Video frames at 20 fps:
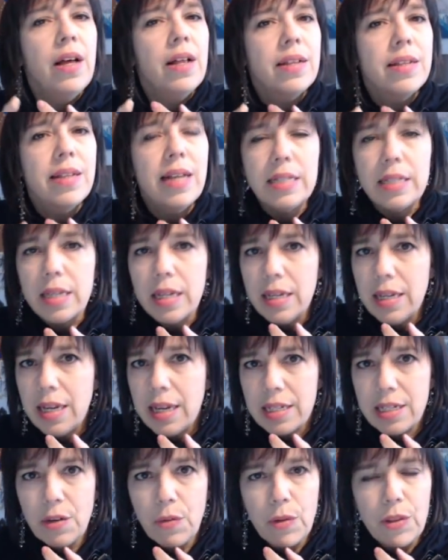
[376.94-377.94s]
less
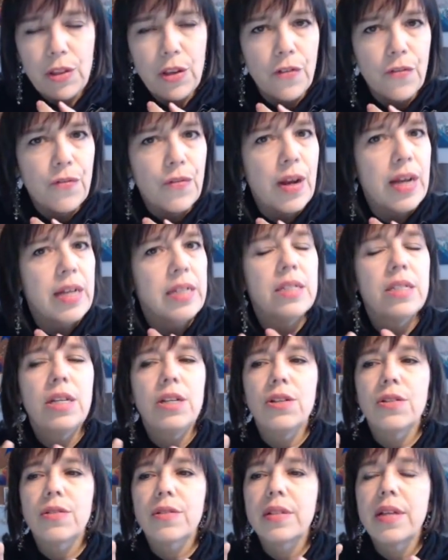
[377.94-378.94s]
connected with your friends and
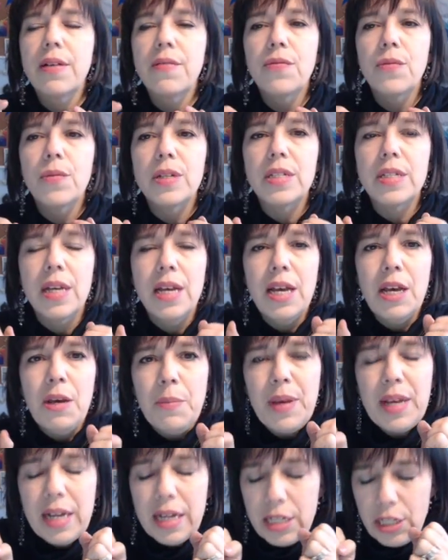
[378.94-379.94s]
your loved ones,
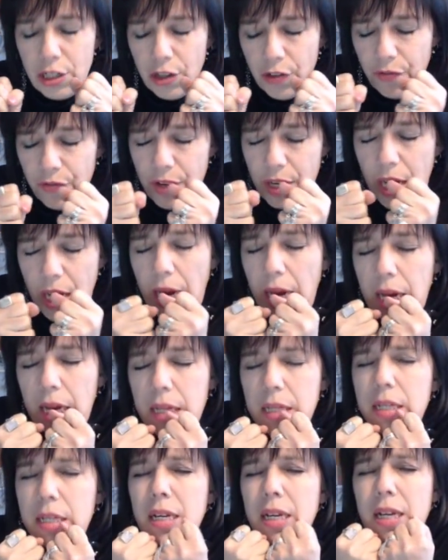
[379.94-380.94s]
because you've
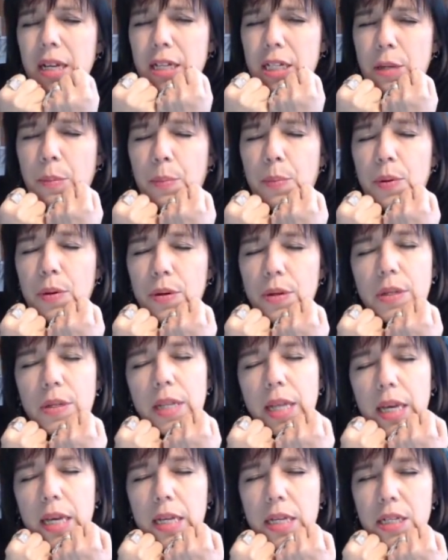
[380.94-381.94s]
needed to pull
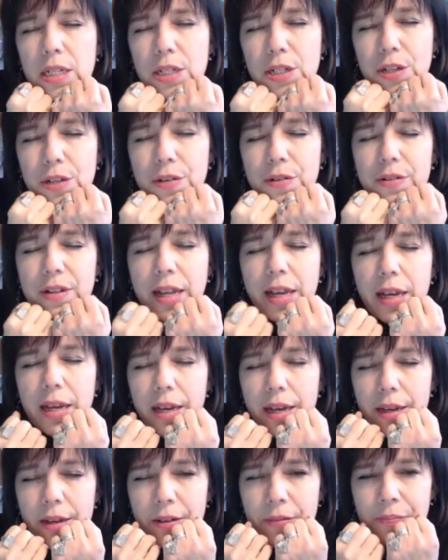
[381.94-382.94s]
into, like
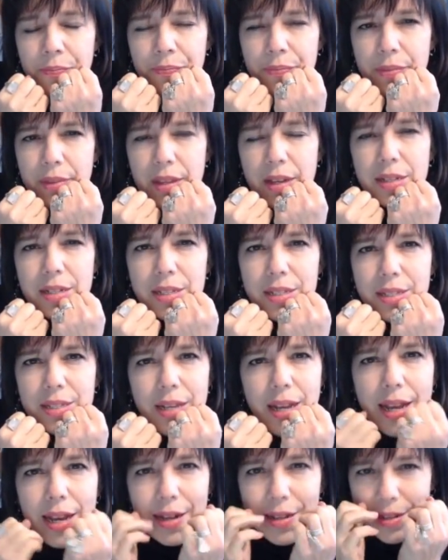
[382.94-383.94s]
a
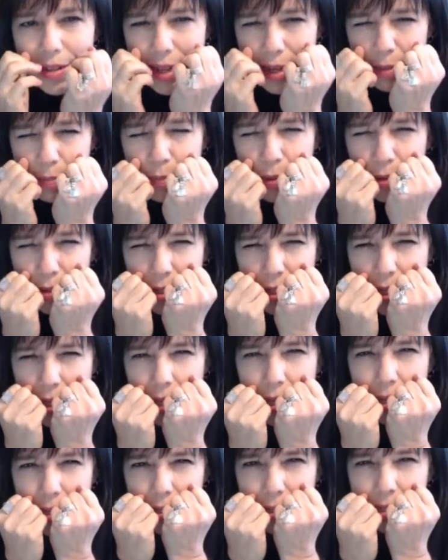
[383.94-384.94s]
snail, like pulling
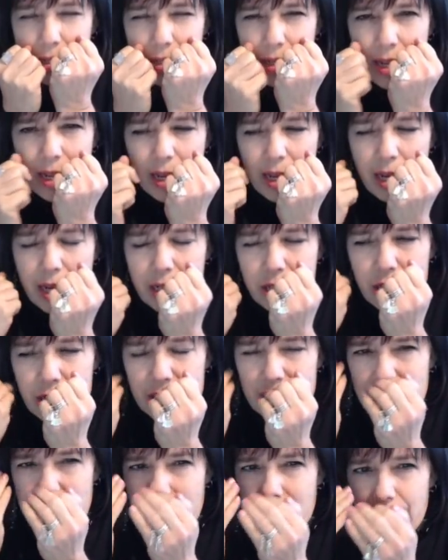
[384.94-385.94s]
in and
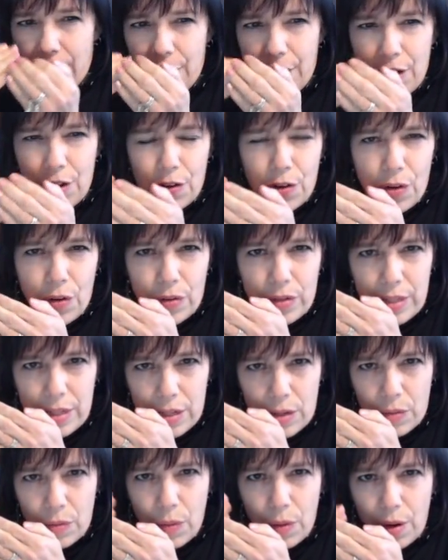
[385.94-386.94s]
just carrying your own
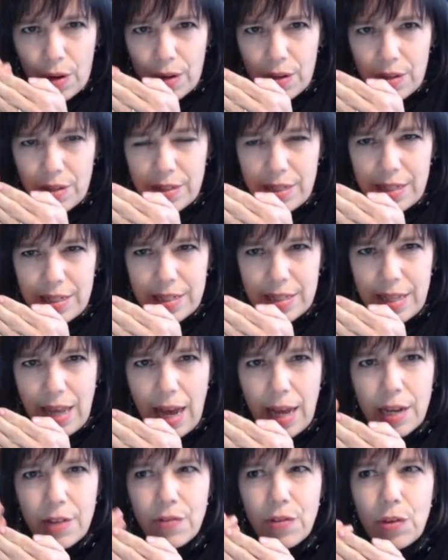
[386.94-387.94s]
little world
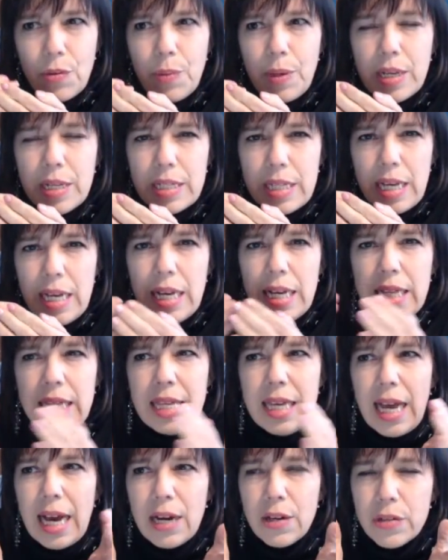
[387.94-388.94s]
inside of you, because
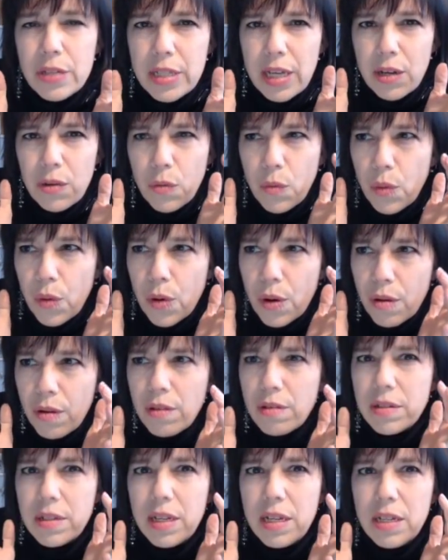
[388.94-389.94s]
the outside
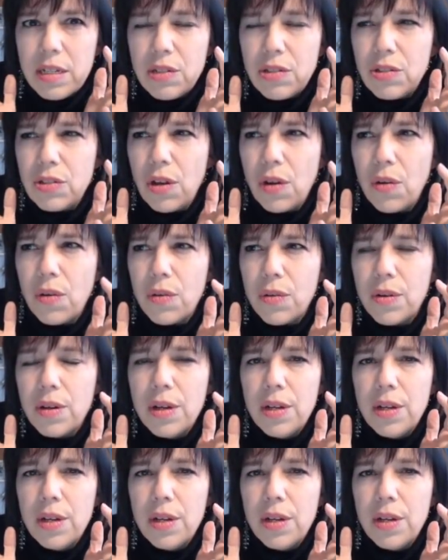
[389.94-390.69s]
world is so